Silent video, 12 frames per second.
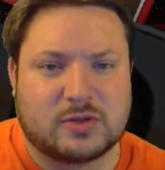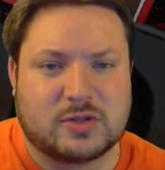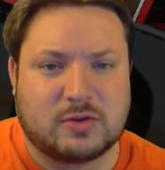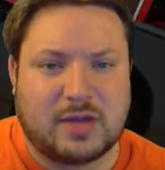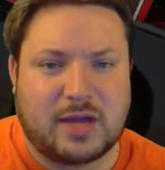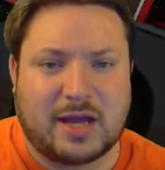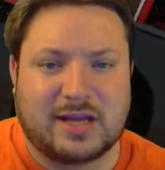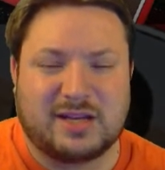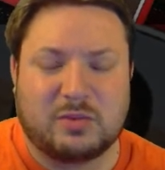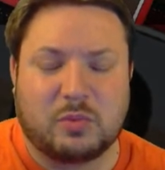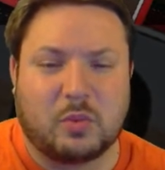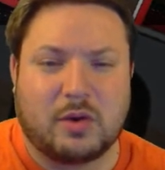So yeah, I
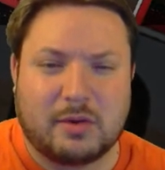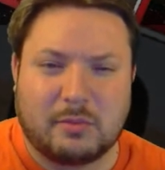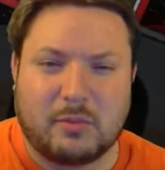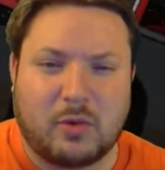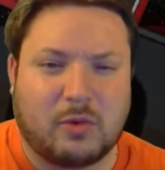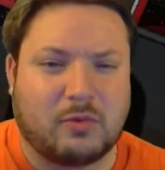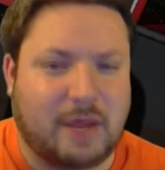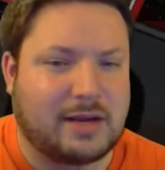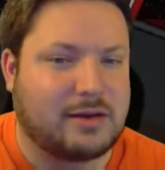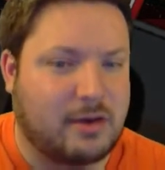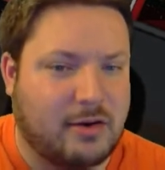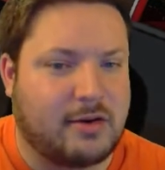need one more
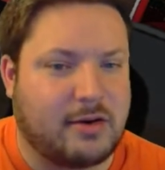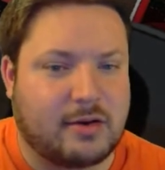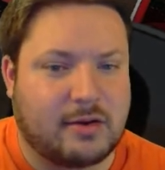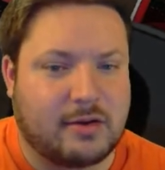red card.